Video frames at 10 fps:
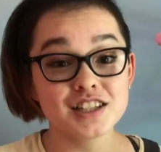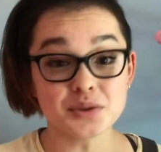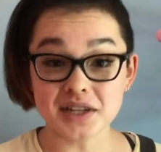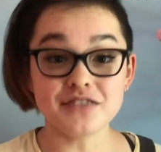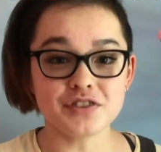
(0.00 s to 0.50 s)
So
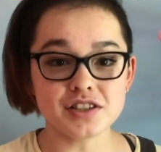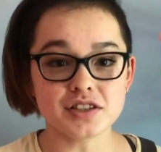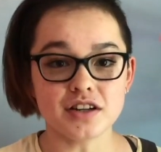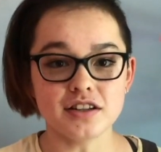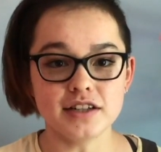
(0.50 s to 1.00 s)
when I first
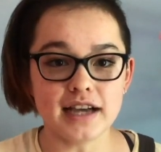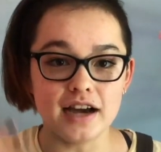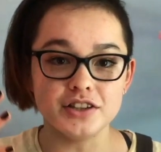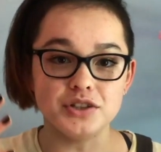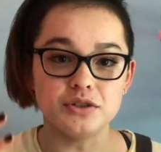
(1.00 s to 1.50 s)
started learning how
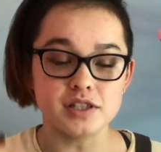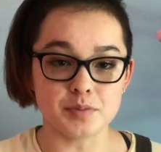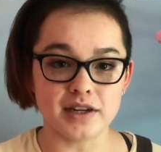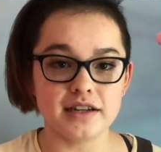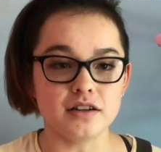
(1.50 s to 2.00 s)
to do a
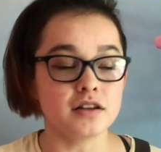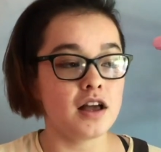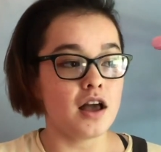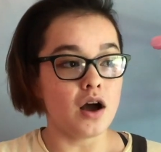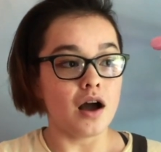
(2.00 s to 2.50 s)
spread eagle,
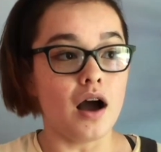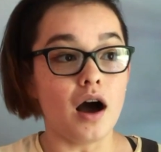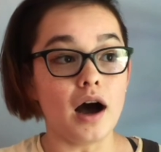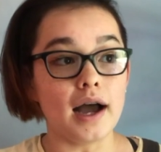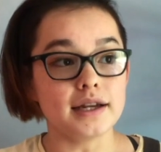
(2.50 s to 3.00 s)

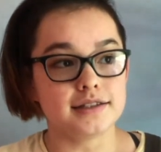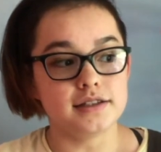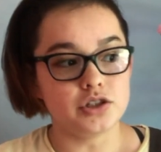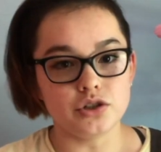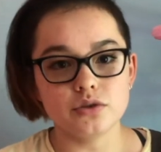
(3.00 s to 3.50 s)
I do